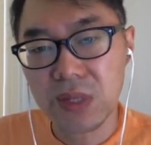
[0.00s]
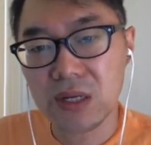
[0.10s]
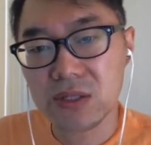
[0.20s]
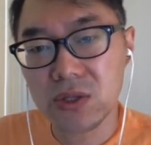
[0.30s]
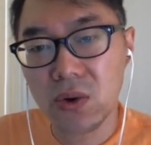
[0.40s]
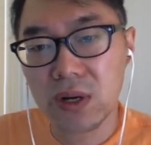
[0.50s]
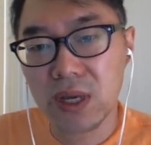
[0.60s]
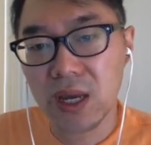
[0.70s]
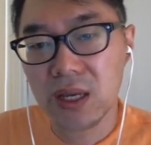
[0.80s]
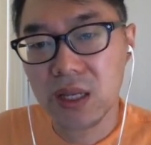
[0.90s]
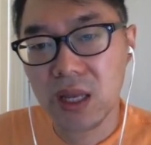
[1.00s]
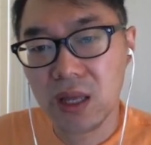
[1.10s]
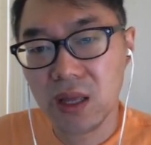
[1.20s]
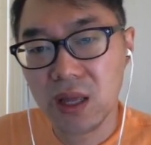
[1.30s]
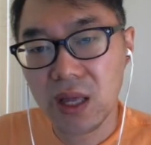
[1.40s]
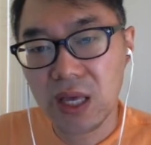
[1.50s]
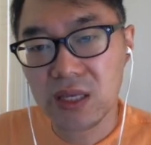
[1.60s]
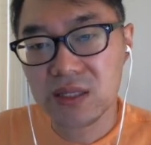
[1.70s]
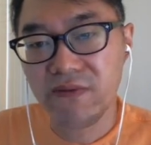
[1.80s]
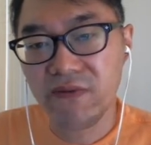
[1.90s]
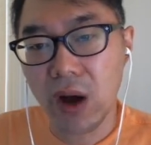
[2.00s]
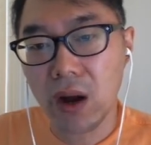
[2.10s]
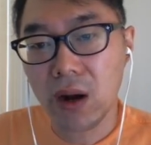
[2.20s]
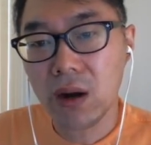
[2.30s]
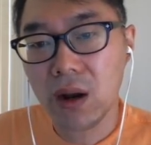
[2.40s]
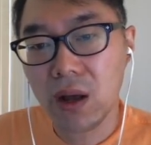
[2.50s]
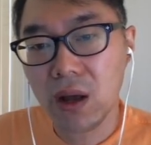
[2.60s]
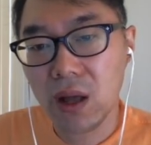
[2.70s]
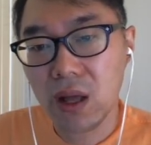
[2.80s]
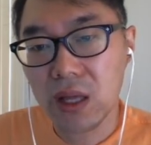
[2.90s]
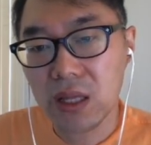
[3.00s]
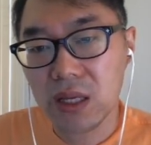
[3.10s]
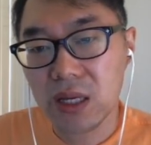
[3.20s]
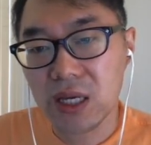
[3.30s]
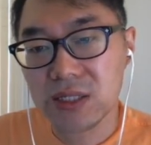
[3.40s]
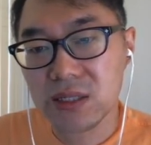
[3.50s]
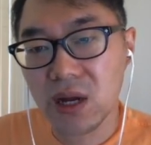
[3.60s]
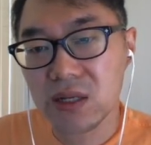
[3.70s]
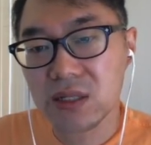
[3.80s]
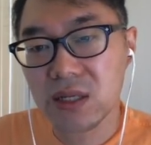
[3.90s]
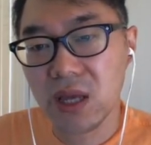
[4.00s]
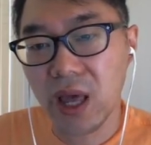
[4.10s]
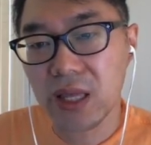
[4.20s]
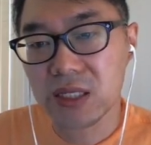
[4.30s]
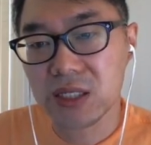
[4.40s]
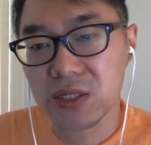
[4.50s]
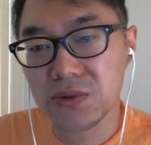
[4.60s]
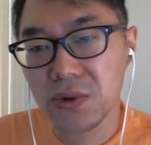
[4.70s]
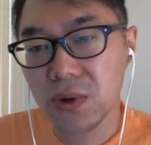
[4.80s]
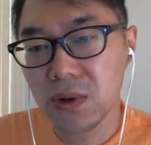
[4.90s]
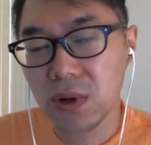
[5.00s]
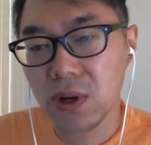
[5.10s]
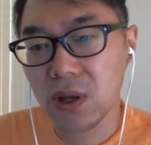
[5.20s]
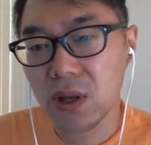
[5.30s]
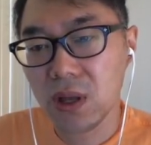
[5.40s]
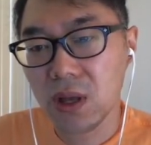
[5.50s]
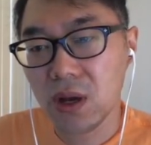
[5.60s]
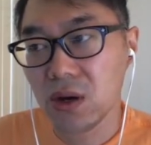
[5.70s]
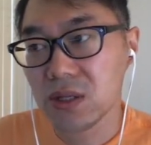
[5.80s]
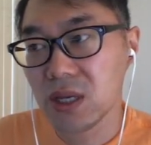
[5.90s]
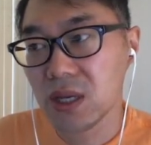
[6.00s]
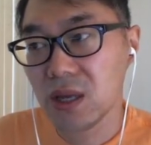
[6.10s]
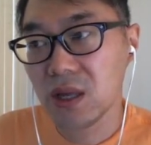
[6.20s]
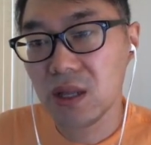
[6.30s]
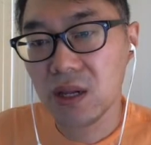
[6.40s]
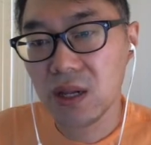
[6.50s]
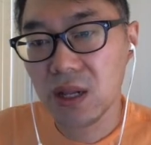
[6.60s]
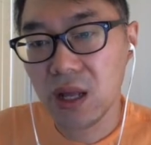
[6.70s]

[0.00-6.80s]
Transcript: So again, it's var. It starts at 0 until